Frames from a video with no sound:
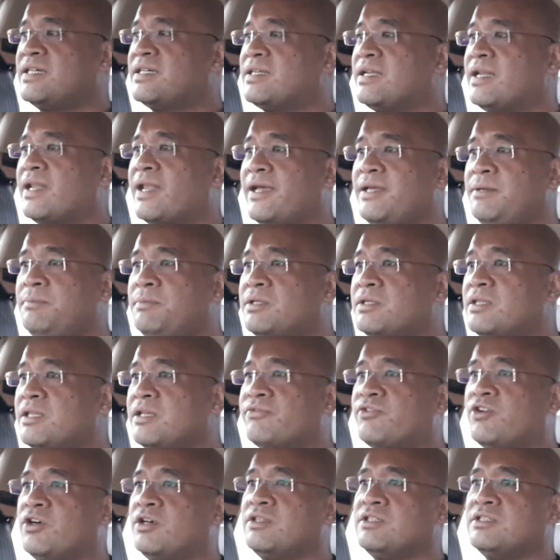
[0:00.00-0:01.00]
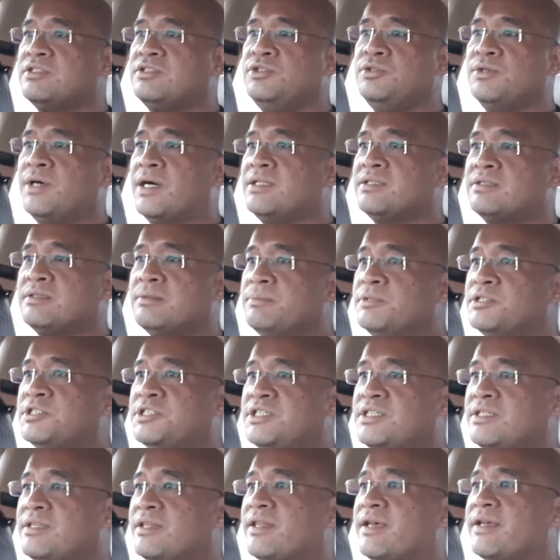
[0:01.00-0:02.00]
and alignment, they've got this new Hunter
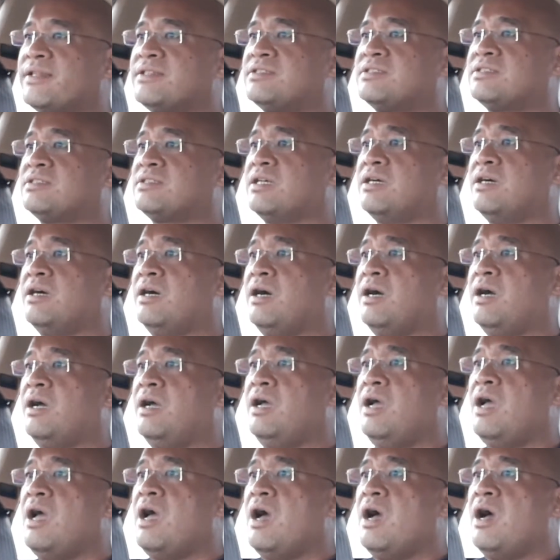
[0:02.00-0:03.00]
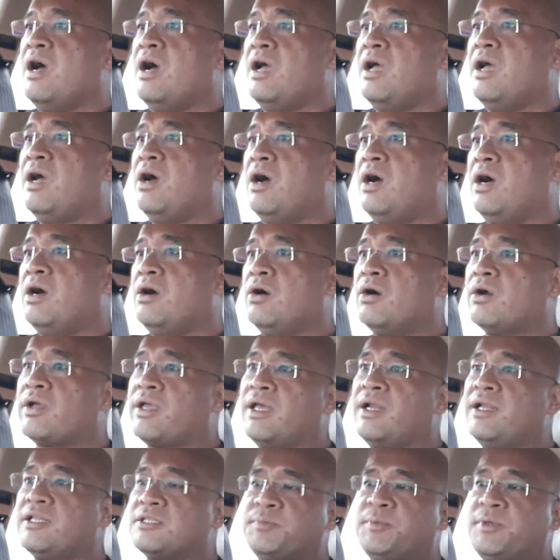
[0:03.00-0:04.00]
machine that's,
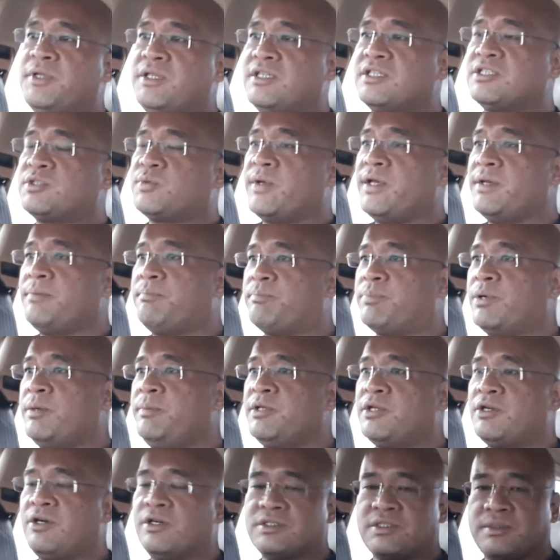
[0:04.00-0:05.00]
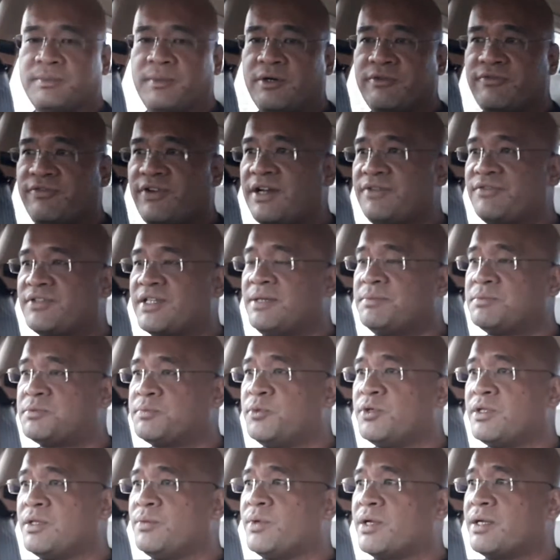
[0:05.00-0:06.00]
okay, let's put it this way, probably costs about 5 times
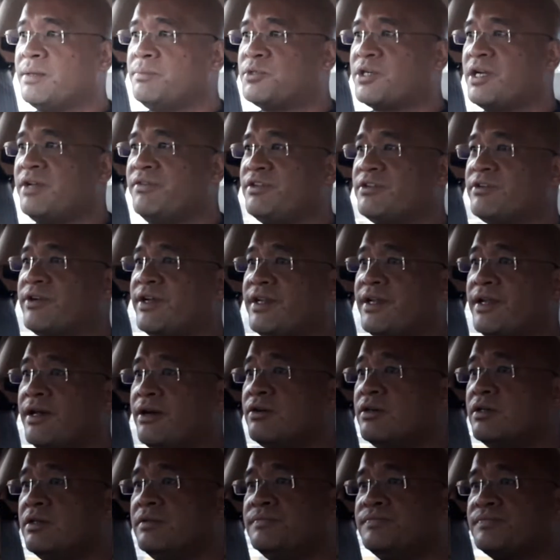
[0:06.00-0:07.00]
more than what I'm driving right now.